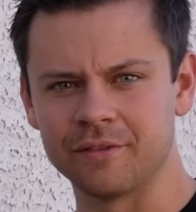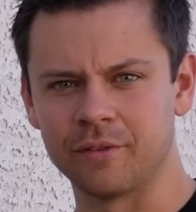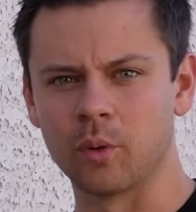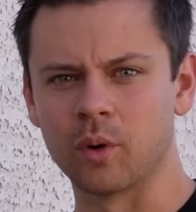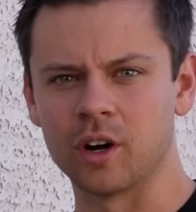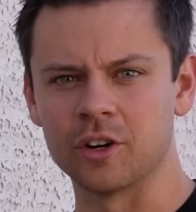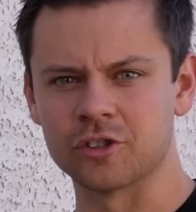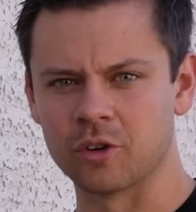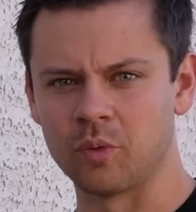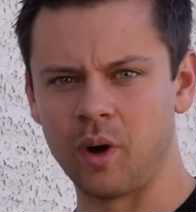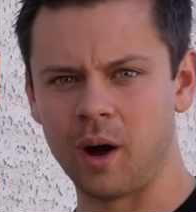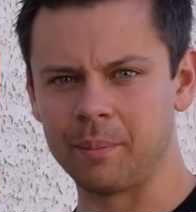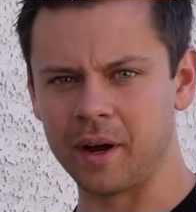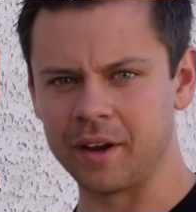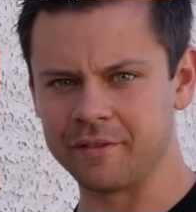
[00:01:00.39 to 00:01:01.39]
400
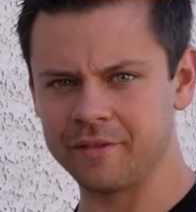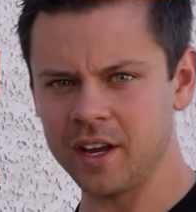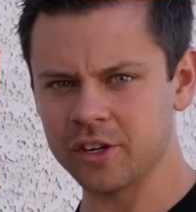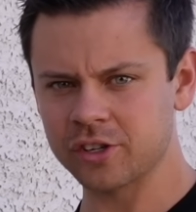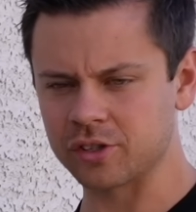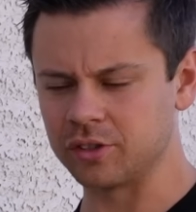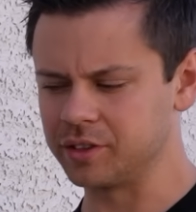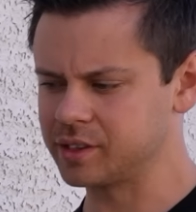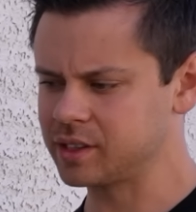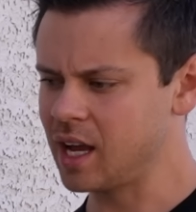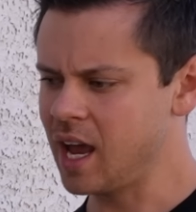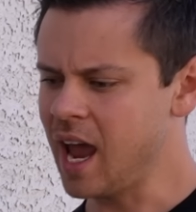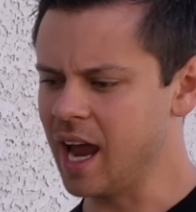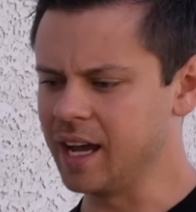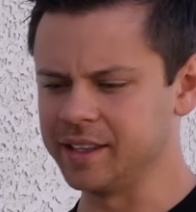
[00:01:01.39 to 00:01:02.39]
watt bifacials,
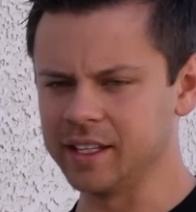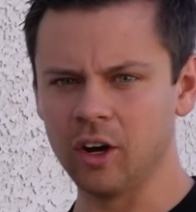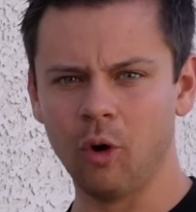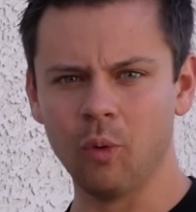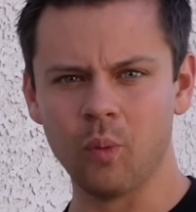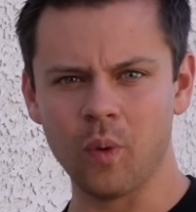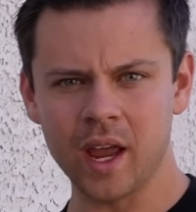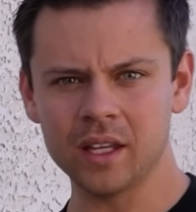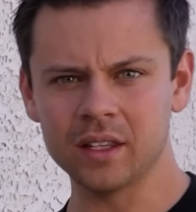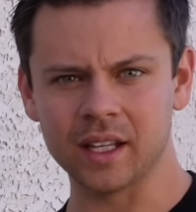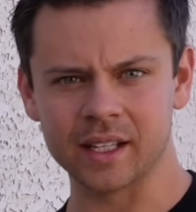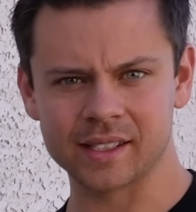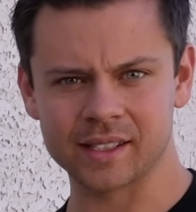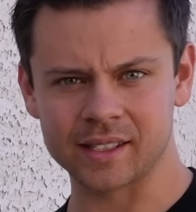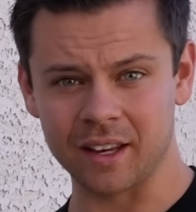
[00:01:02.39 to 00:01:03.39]
and they all weighed
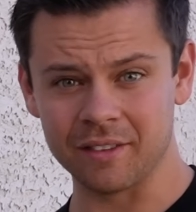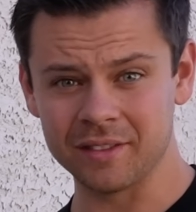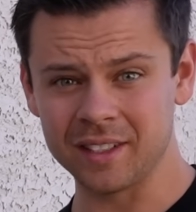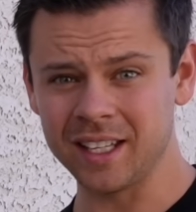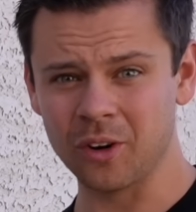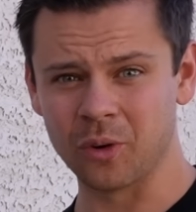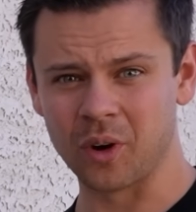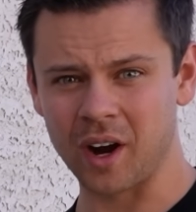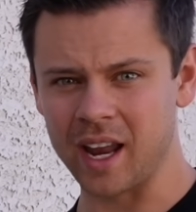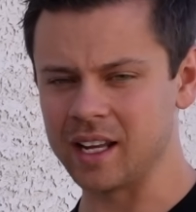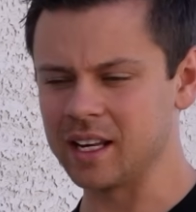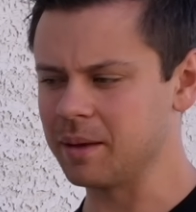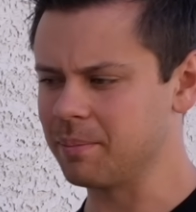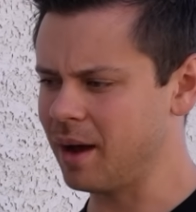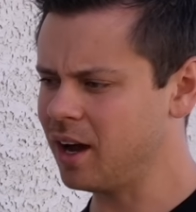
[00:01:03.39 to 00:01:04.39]
like 70 or
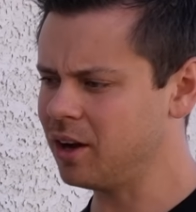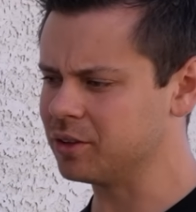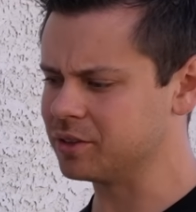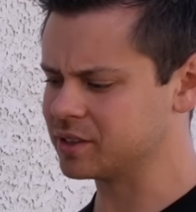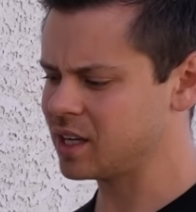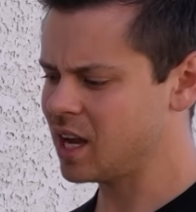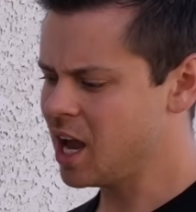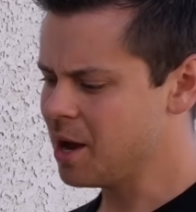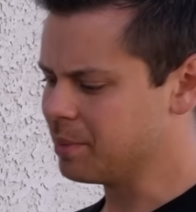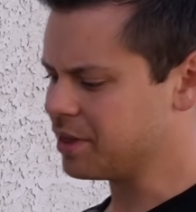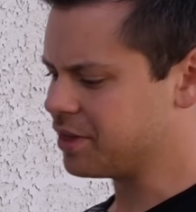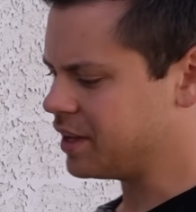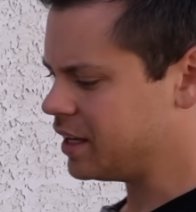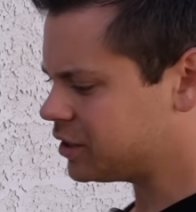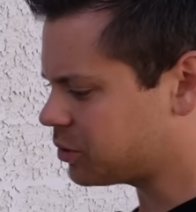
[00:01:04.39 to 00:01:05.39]
80 pounds.
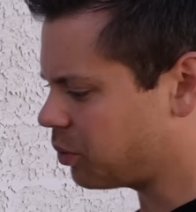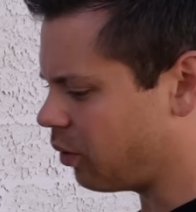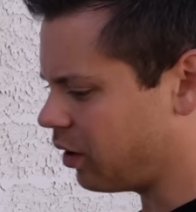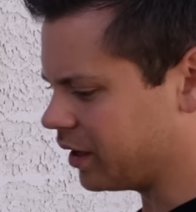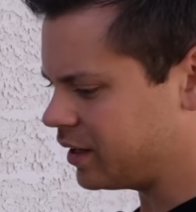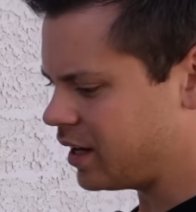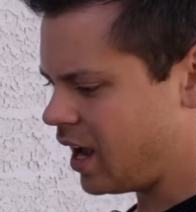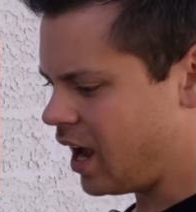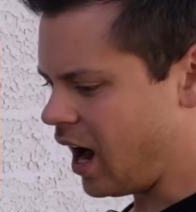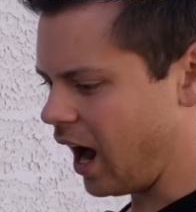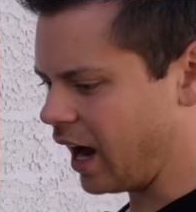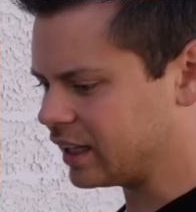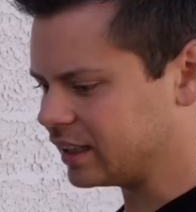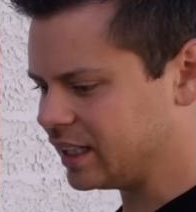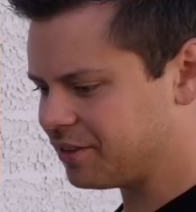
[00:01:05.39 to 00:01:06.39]
But this one,
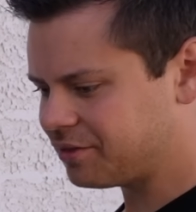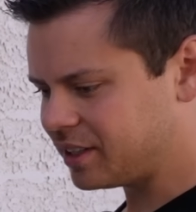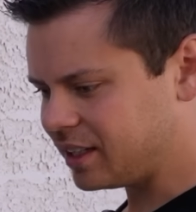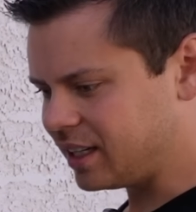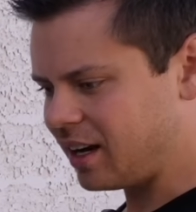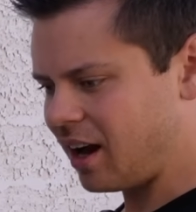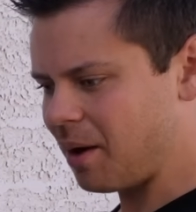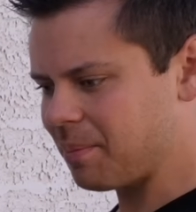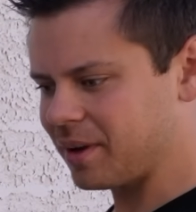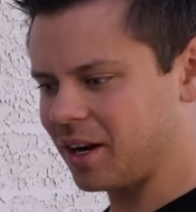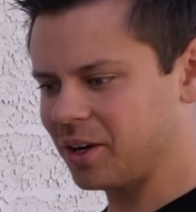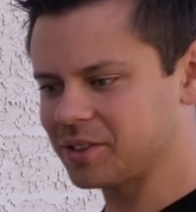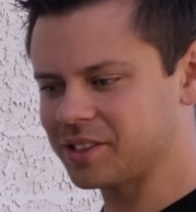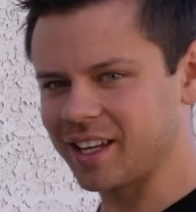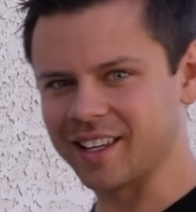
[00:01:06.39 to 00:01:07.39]
I lifted it up and
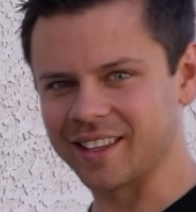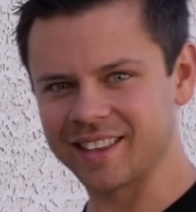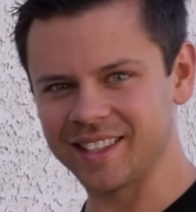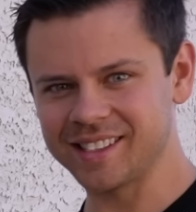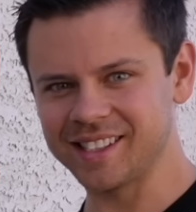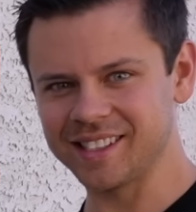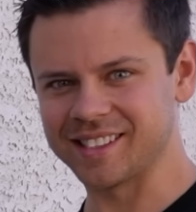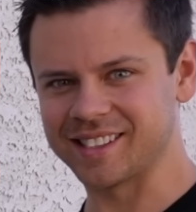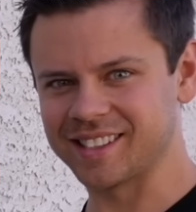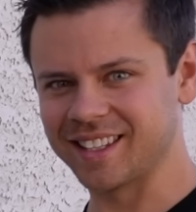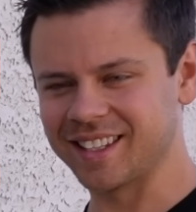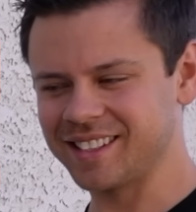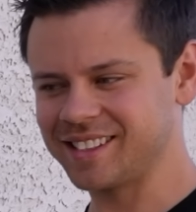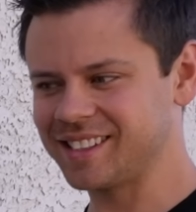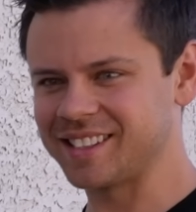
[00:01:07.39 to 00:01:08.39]
I was like, this is,
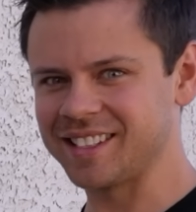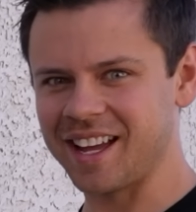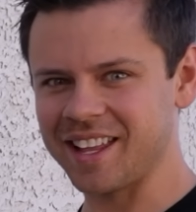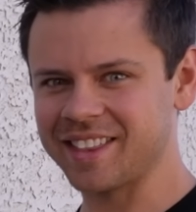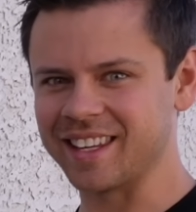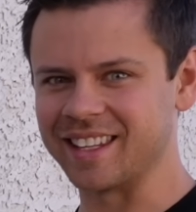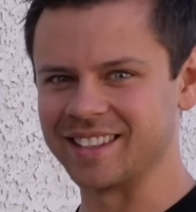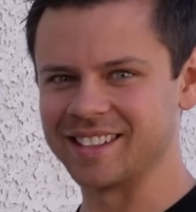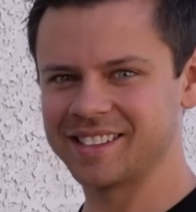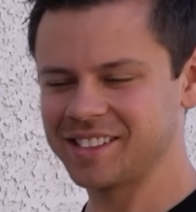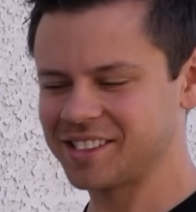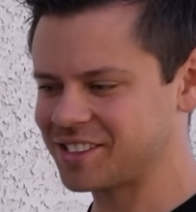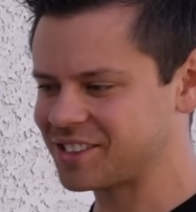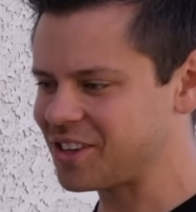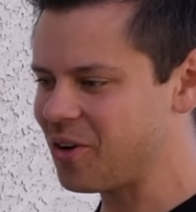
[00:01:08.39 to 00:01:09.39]
this is nothing. This
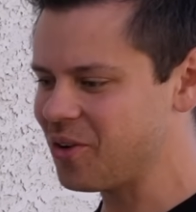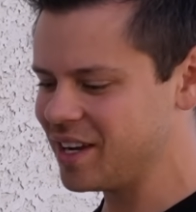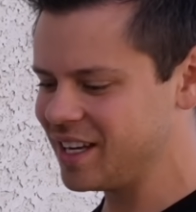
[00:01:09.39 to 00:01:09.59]
is so